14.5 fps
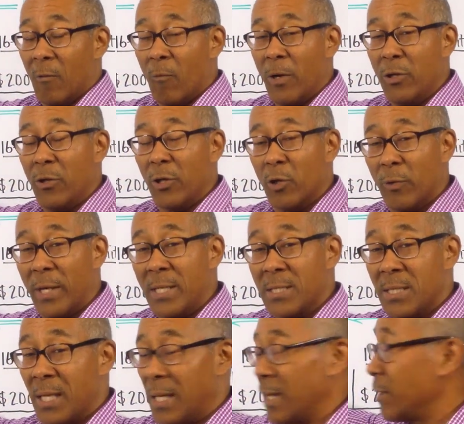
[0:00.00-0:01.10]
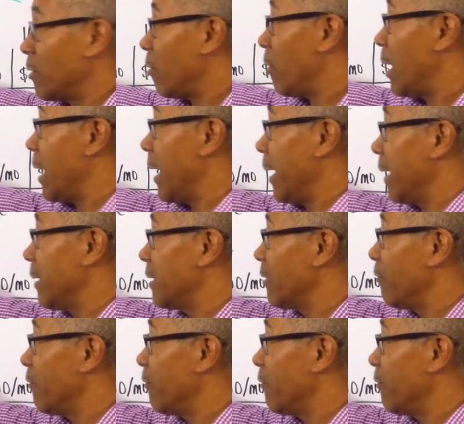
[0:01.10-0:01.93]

when you increase the N O I,